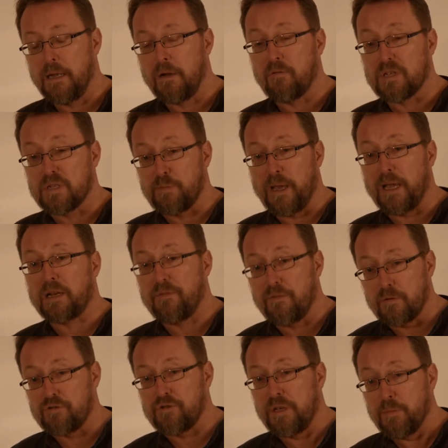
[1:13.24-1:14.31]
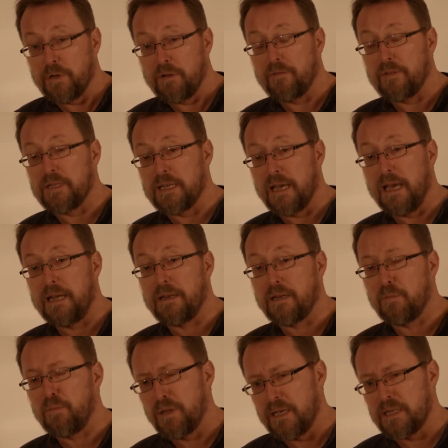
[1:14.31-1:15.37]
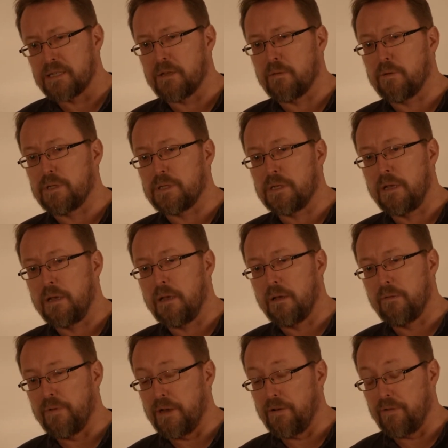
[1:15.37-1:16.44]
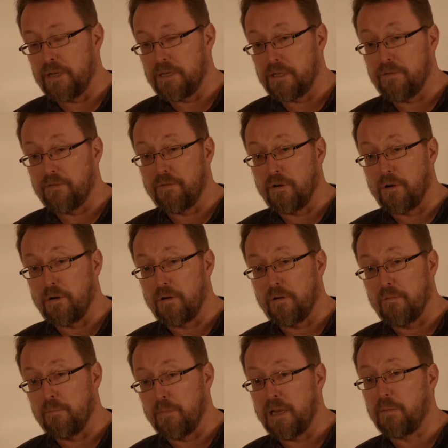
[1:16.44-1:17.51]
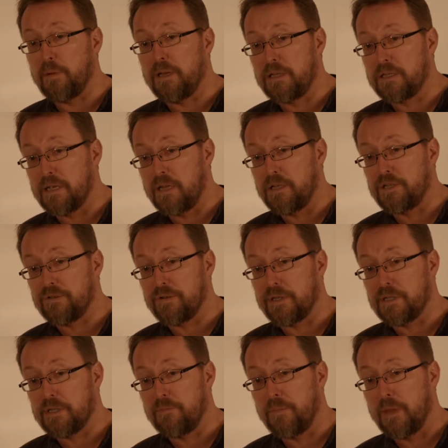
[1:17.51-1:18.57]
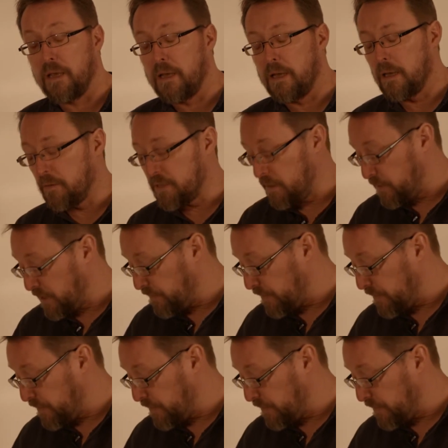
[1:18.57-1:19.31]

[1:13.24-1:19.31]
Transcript: respectful treatment of the dead, and a place that was venerated for many, many centuries. Something